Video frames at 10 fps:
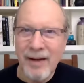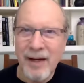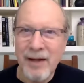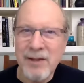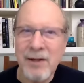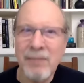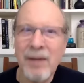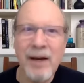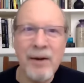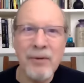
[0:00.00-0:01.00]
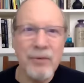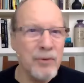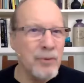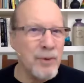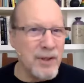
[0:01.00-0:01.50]
And somehow
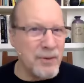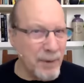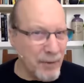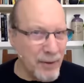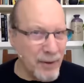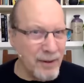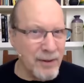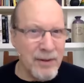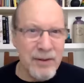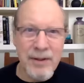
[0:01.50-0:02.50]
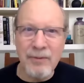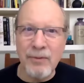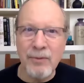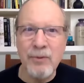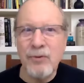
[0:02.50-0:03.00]
through experience and
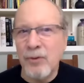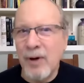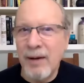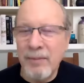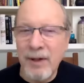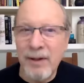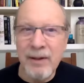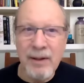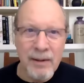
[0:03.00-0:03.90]
through trauma,